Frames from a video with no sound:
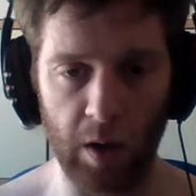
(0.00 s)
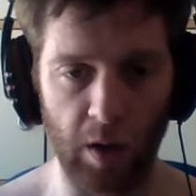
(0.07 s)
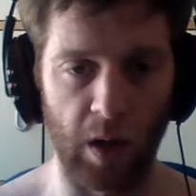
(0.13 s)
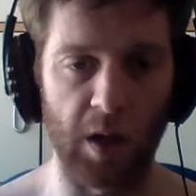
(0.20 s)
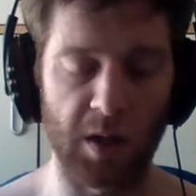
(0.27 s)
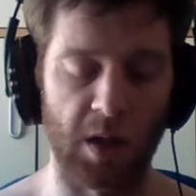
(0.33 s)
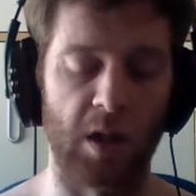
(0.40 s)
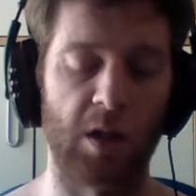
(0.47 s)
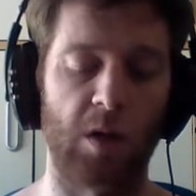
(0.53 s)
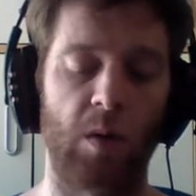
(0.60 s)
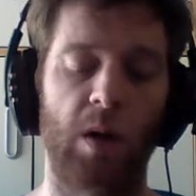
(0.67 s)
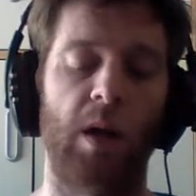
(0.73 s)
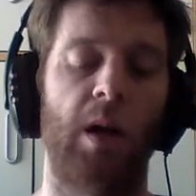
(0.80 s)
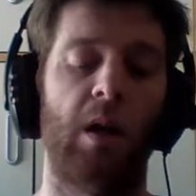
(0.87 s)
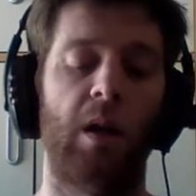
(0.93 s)
good at listening to
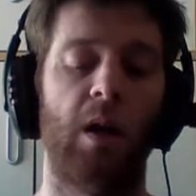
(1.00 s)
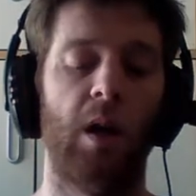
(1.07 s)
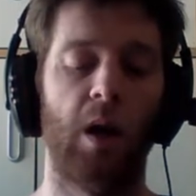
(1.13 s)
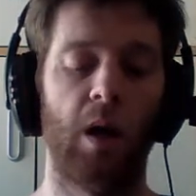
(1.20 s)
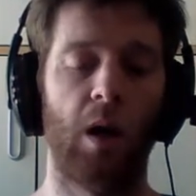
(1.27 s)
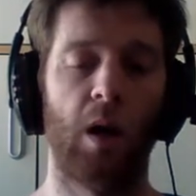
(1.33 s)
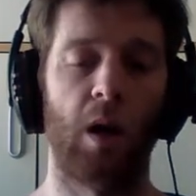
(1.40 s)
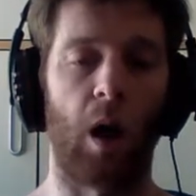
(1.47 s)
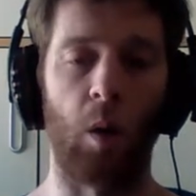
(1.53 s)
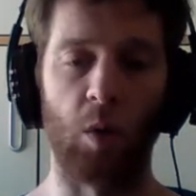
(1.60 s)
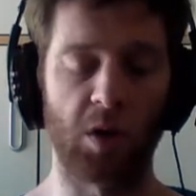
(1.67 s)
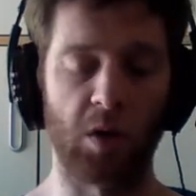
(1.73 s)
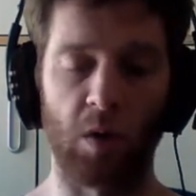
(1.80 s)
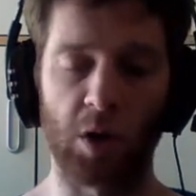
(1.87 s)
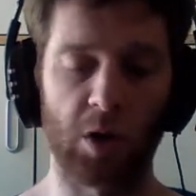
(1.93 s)
it, and I
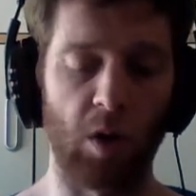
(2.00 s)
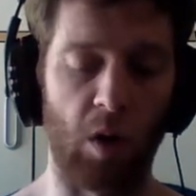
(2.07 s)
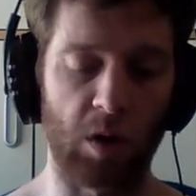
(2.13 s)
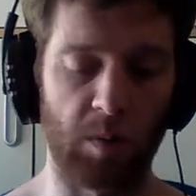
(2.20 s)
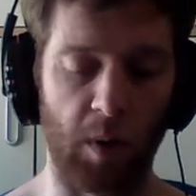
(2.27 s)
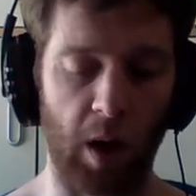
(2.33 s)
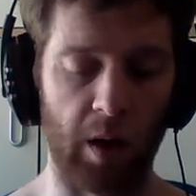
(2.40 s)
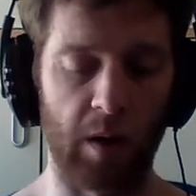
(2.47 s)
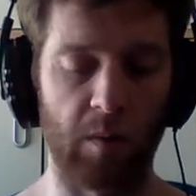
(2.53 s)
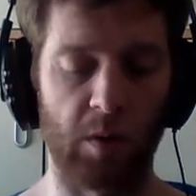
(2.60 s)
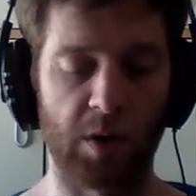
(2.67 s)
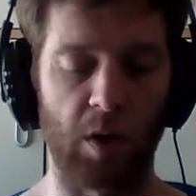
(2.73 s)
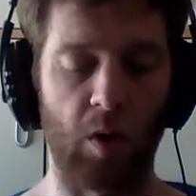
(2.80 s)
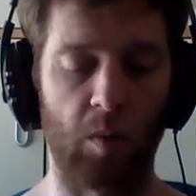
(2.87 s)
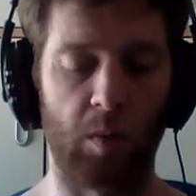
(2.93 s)
was not shocked by the
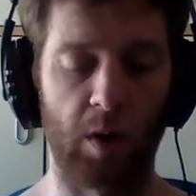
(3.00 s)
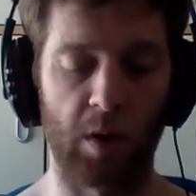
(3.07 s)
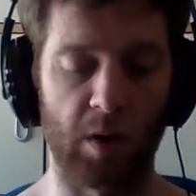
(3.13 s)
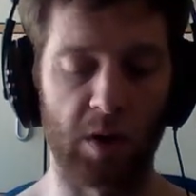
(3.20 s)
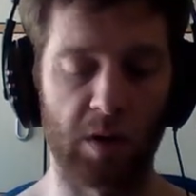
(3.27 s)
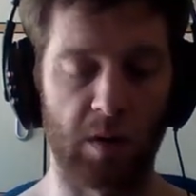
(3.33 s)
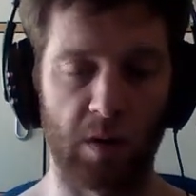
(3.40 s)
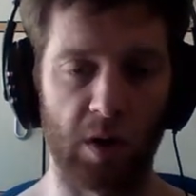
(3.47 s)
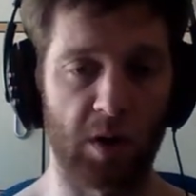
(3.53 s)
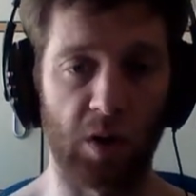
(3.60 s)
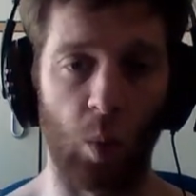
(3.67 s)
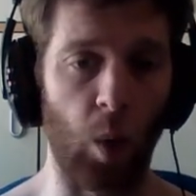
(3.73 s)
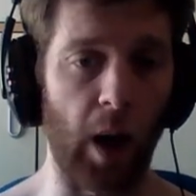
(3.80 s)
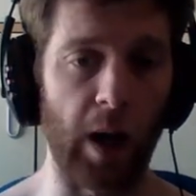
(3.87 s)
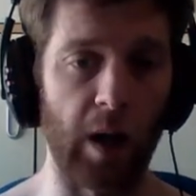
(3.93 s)
result because just the
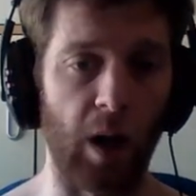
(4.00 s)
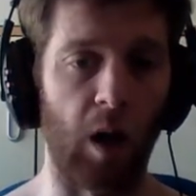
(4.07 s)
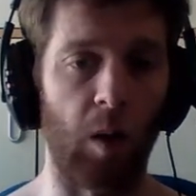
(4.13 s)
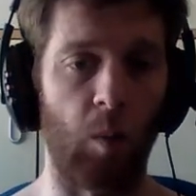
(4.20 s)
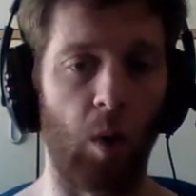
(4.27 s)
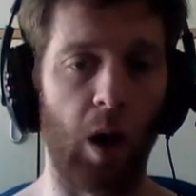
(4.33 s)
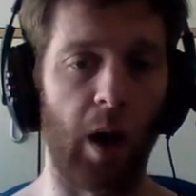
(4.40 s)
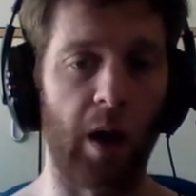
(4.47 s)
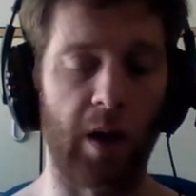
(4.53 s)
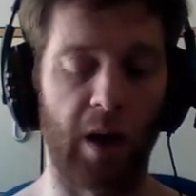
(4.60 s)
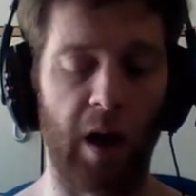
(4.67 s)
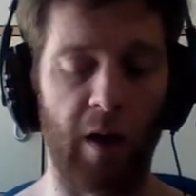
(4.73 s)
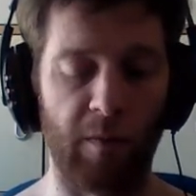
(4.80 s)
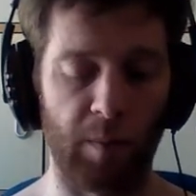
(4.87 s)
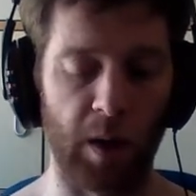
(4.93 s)
way that I'm wired and
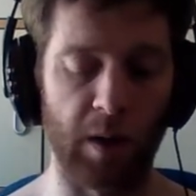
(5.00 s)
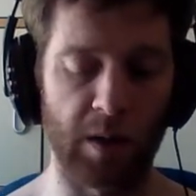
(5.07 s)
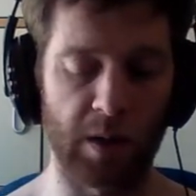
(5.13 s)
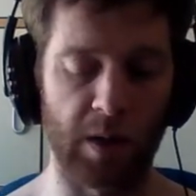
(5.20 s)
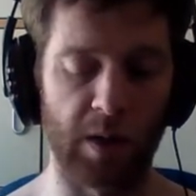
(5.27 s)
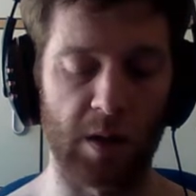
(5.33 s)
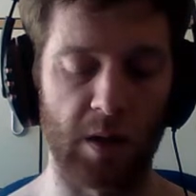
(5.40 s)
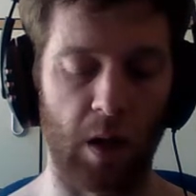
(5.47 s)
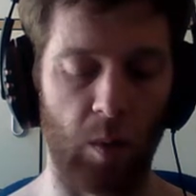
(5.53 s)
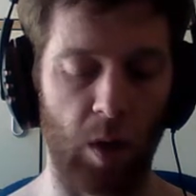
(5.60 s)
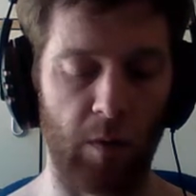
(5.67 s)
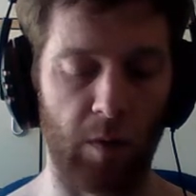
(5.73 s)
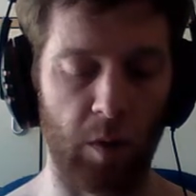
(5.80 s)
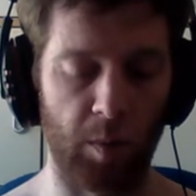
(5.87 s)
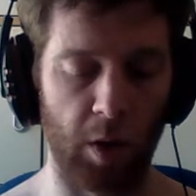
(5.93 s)
have been since I
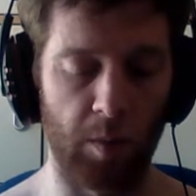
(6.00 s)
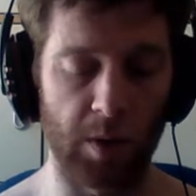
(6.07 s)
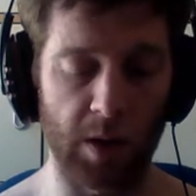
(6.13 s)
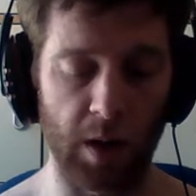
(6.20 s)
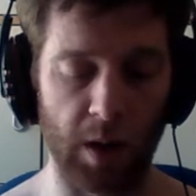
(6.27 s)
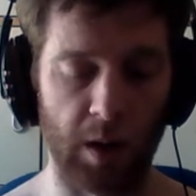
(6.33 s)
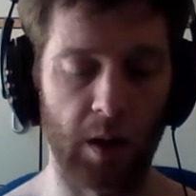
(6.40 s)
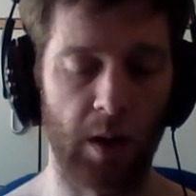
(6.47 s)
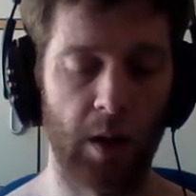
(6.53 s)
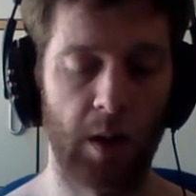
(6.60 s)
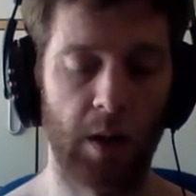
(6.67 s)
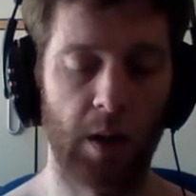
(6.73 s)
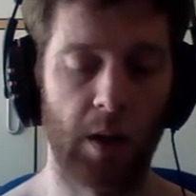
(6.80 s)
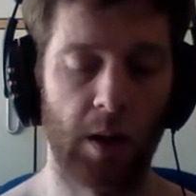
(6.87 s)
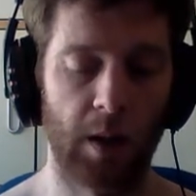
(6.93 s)
went through puberty.
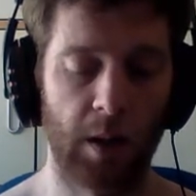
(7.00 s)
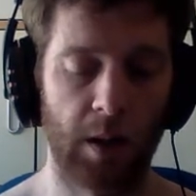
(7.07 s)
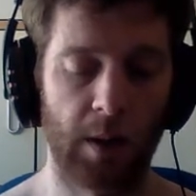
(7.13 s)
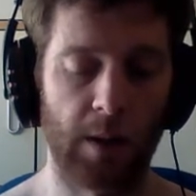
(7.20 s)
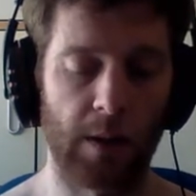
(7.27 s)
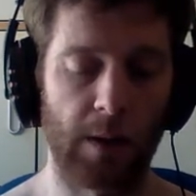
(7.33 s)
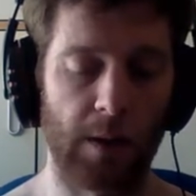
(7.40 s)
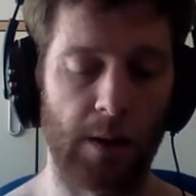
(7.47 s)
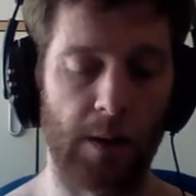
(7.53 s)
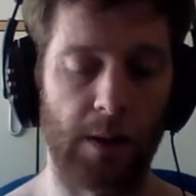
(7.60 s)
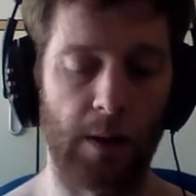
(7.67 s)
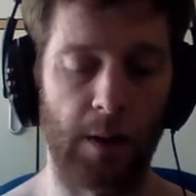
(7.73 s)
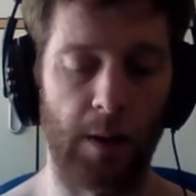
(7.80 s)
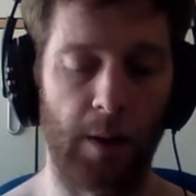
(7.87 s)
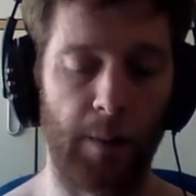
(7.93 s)

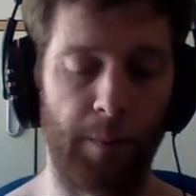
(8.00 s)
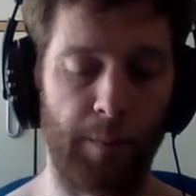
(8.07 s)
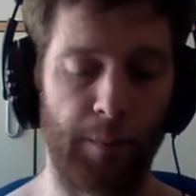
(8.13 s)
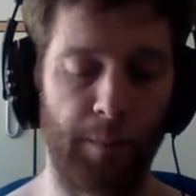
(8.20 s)
I